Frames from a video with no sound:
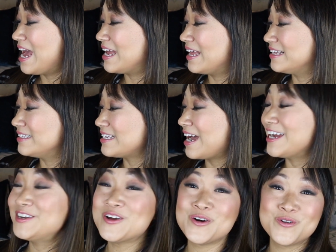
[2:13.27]
and
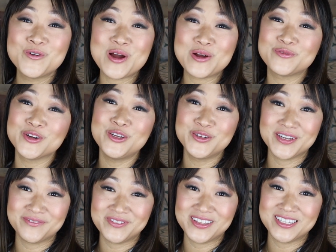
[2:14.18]
I know whoever you
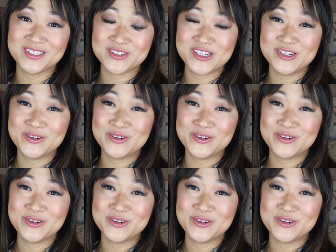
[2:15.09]
give this